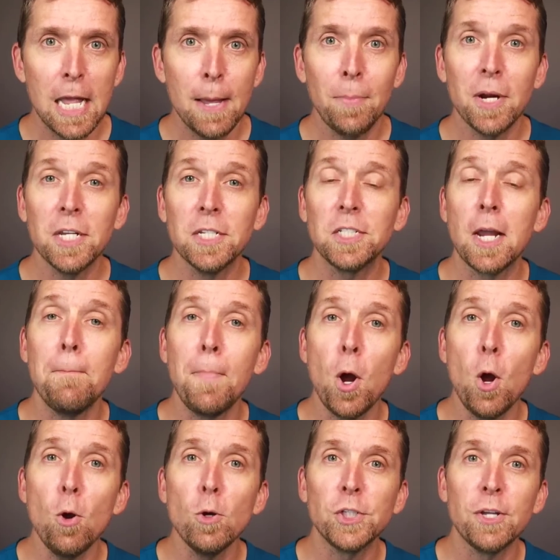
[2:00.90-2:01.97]
but it's
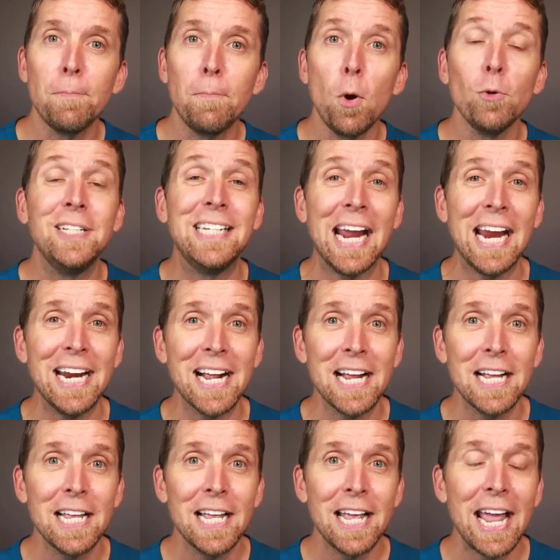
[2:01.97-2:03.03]
composed of both
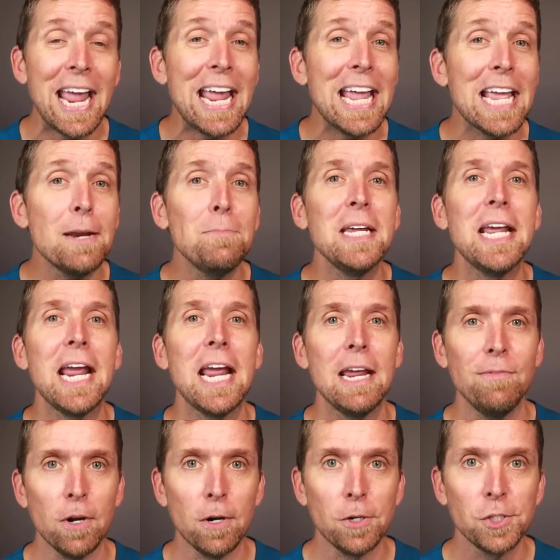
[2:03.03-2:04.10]
data and
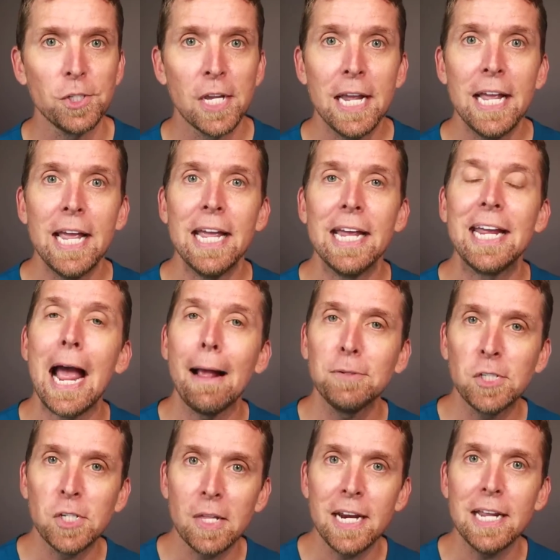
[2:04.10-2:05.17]
behaviors,
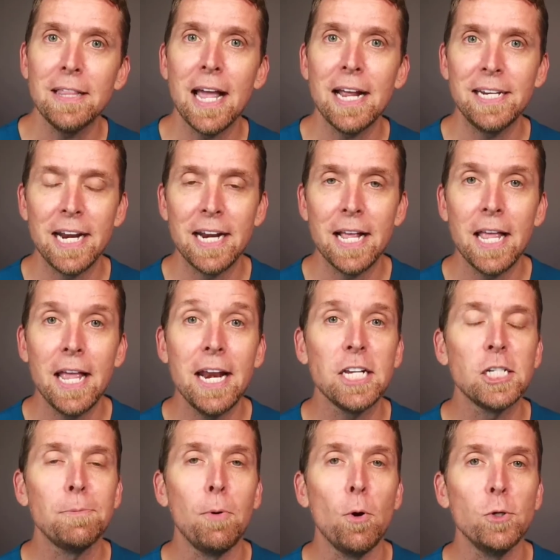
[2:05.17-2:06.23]
encapsulating that data and
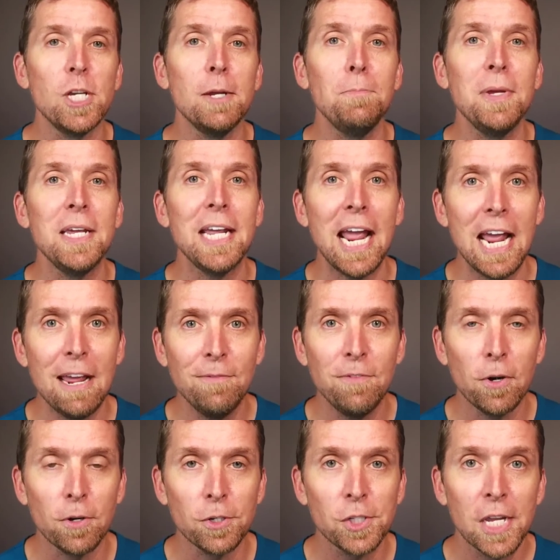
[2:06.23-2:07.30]
exposing
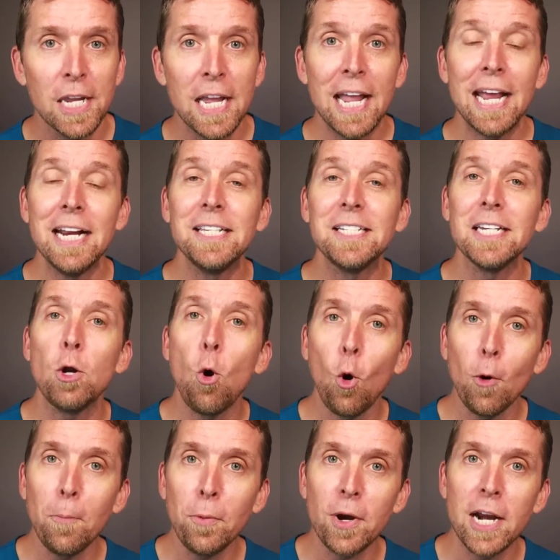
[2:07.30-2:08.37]
behaviors. And it's
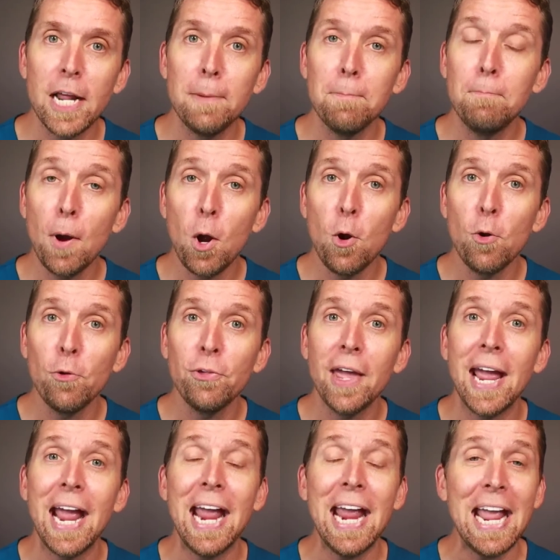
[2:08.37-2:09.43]
incorporating both
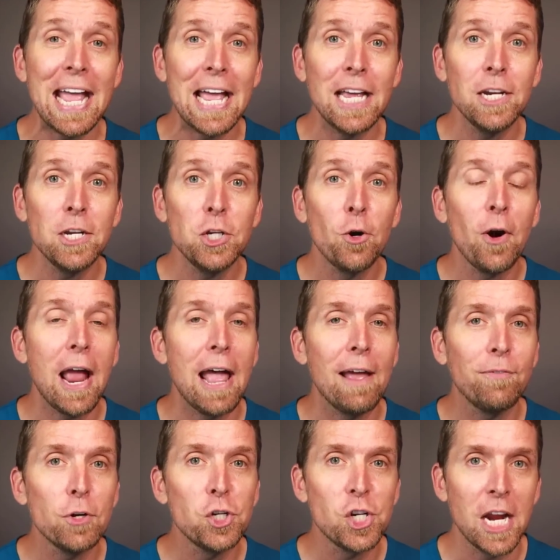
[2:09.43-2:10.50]
and your
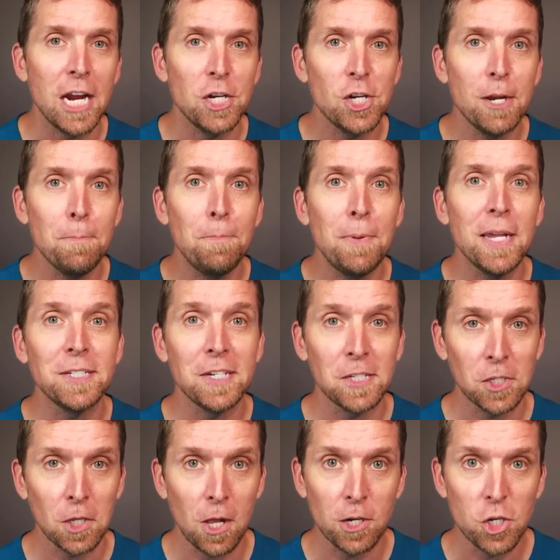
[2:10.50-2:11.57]
ever-changing
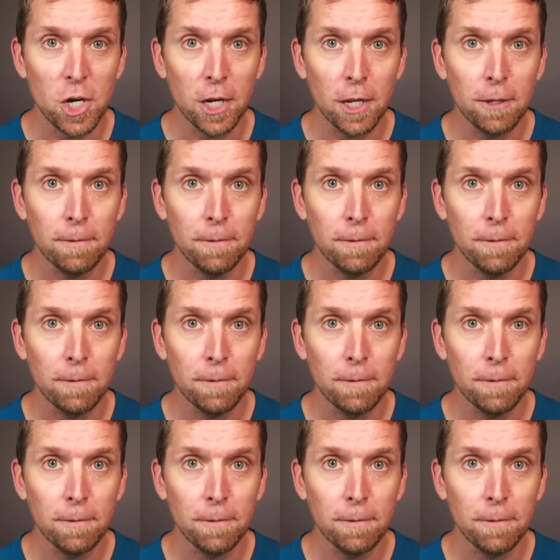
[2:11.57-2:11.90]
business logic.